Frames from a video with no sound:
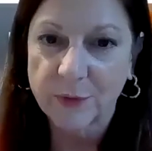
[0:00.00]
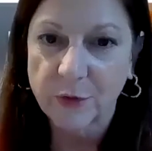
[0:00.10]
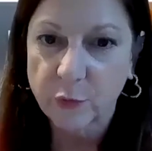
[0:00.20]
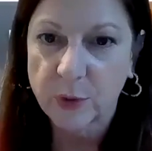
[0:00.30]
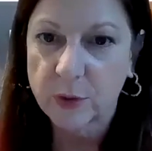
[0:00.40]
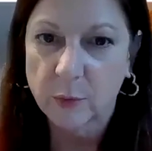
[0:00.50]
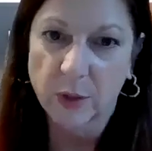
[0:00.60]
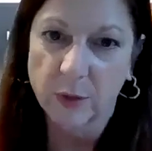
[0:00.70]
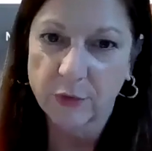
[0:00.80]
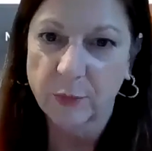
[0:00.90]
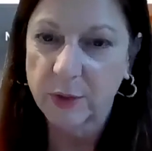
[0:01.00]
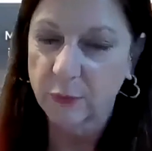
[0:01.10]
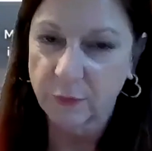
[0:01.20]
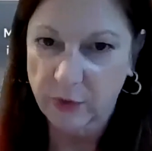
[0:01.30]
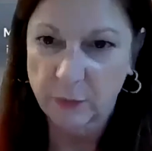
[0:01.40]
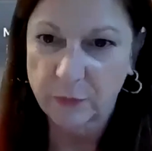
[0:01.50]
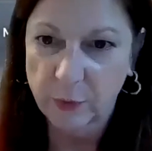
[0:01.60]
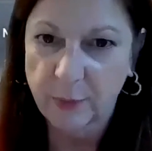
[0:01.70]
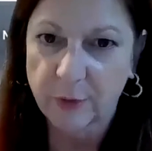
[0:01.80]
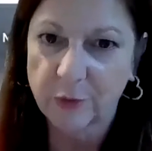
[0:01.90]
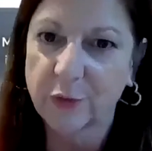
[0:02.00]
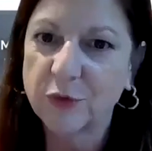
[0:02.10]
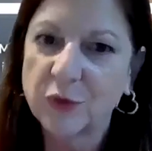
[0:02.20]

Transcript: something sweet or whatever to make yourself feel better.